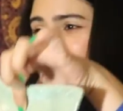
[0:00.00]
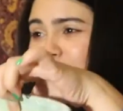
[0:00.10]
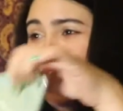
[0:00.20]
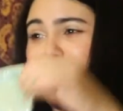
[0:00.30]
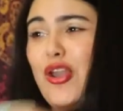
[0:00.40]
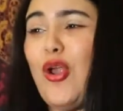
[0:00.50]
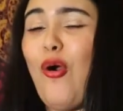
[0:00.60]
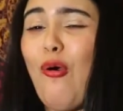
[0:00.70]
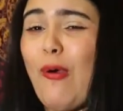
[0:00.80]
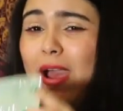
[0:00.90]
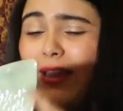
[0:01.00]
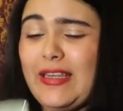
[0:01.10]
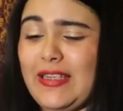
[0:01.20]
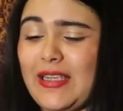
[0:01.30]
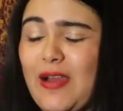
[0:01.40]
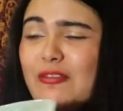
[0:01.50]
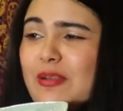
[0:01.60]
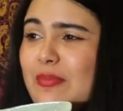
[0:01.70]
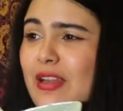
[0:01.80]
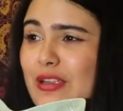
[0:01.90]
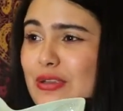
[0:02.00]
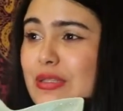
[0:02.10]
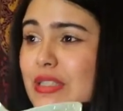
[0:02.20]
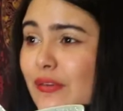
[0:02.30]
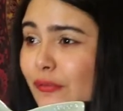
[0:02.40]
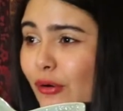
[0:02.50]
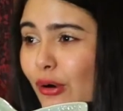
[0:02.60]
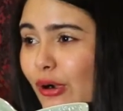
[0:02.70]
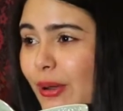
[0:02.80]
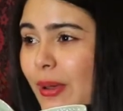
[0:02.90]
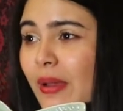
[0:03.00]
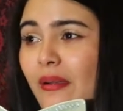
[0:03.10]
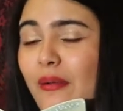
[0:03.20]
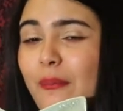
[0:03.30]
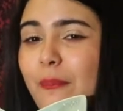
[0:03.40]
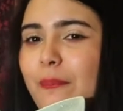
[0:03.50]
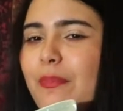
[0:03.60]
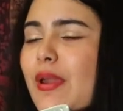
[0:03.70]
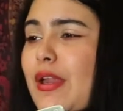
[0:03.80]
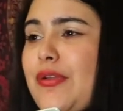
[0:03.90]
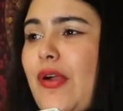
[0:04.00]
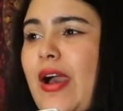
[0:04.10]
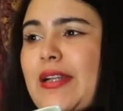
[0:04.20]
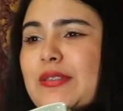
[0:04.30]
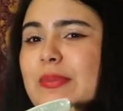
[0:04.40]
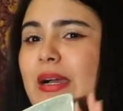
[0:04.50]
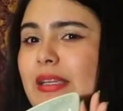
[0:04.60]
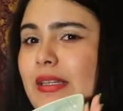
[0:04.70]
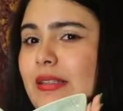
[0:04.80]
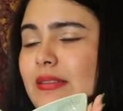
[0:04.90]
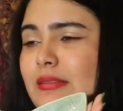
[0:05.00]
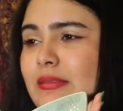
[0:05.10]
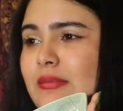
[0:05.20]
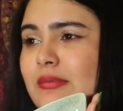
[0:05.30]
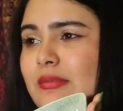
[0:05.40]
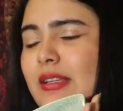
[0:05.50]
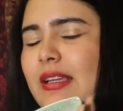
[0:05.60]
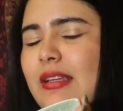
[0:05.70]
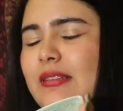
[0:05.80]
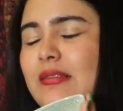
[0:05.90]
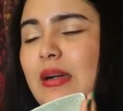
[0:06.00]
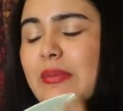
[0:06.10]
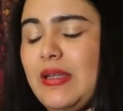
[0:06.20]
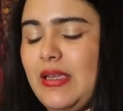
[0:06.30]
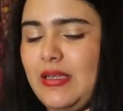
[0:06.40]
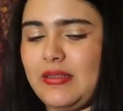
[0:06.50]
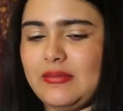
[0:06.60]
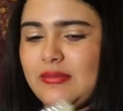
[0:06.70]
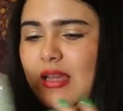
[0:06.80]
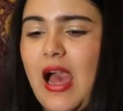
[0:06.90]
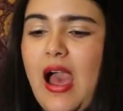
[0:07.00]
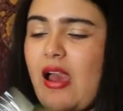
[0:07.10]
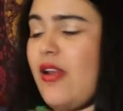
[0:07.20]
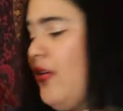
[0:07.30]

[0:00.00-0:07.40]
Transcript: have no idea what I'm gonna use it for, but I knew I had to buy it. And I mean, like, I